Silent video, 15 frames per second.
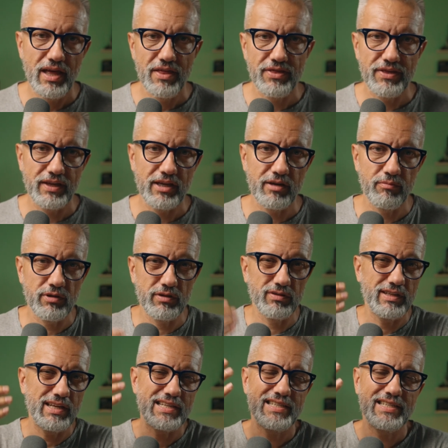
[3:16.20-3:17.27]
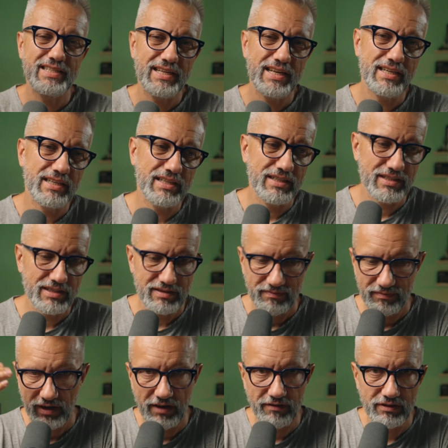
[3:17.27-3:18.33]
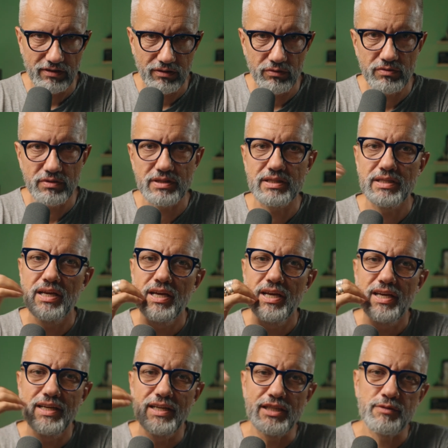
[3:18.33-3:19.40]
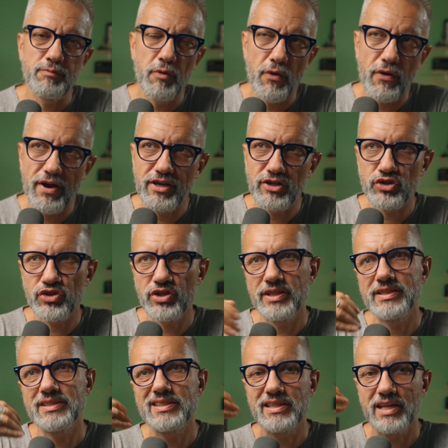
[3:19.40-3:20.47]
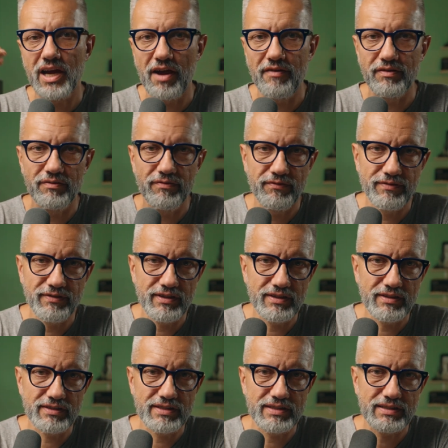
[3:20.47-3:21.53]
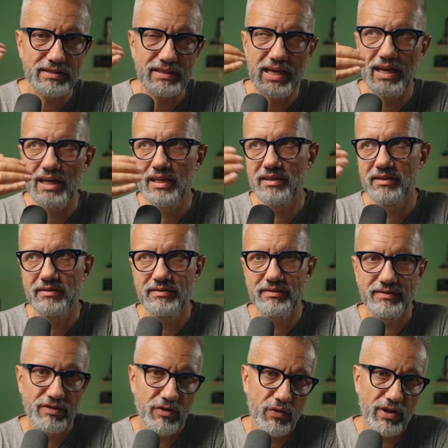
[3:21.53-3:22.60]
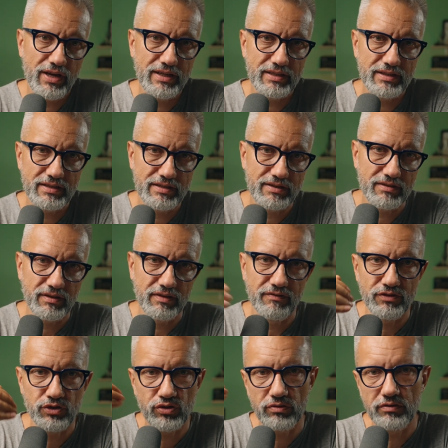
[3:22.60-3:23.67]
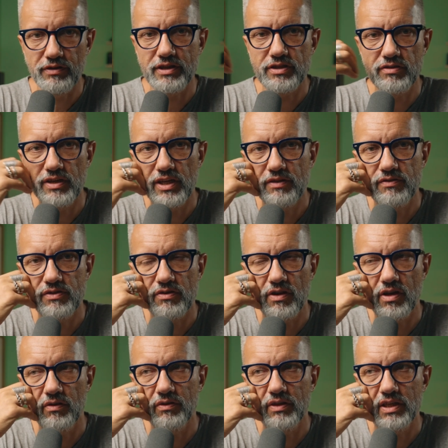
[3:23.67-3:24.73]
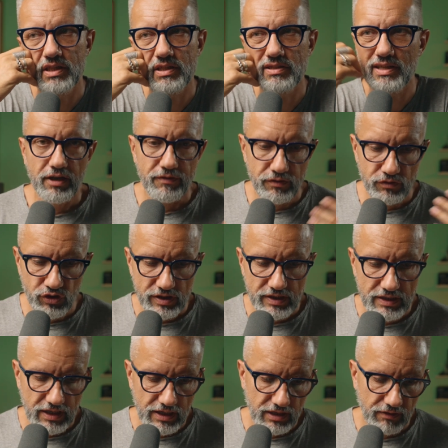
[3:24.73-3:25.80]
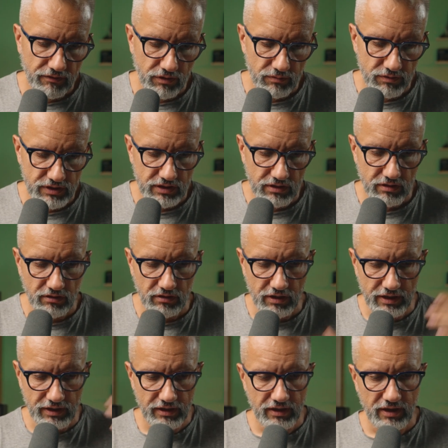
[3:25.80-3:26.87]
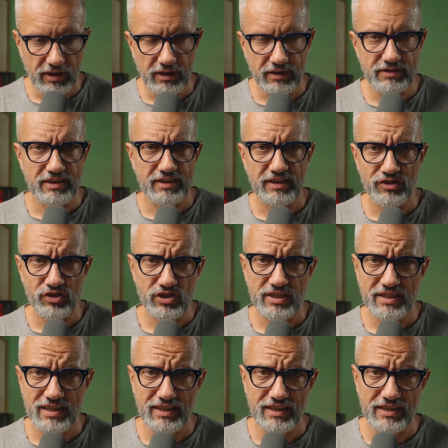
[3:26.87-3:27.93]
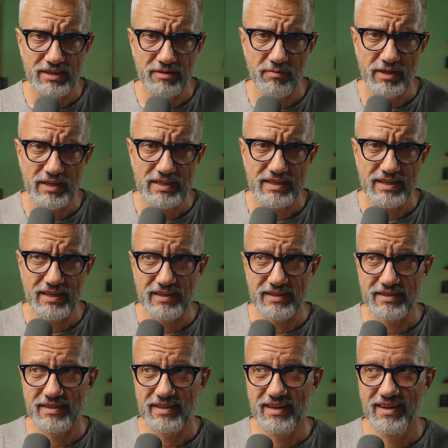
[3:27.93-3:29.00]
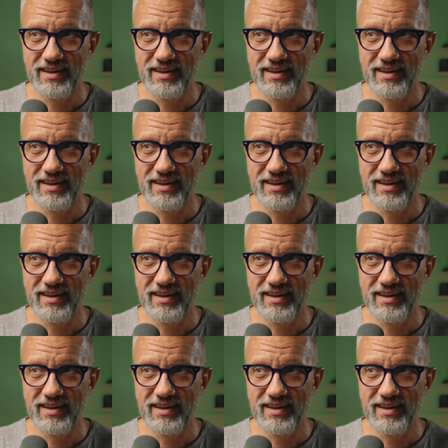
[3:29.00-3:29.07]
Think about aesthetics, how it looks, inspirations, how it feels, and trends which could resonate with your audience. If you're just starting from zero and all that I just said doesn't make sense,